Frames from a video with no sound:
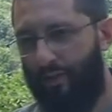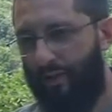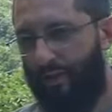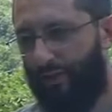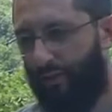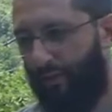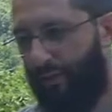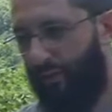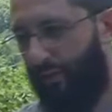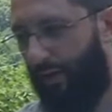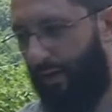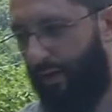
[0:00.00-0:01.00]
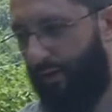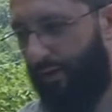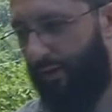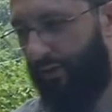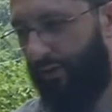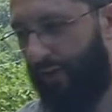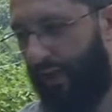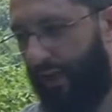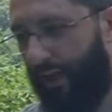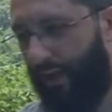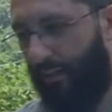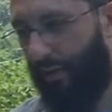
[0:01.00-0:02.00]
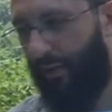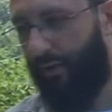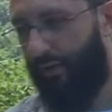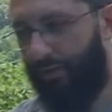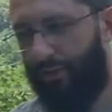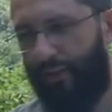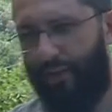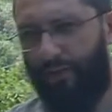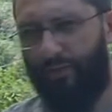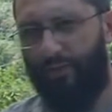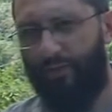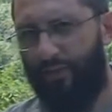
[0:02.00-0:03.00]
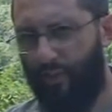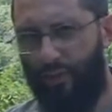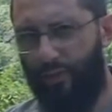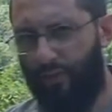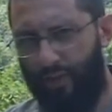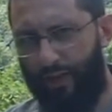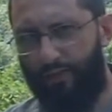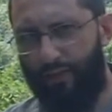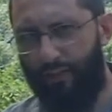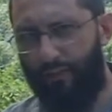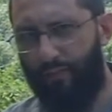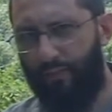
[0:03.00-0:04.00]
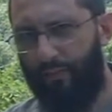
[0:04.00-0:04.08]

When you get somebody who's lost and they oppose themselves, walk away from them.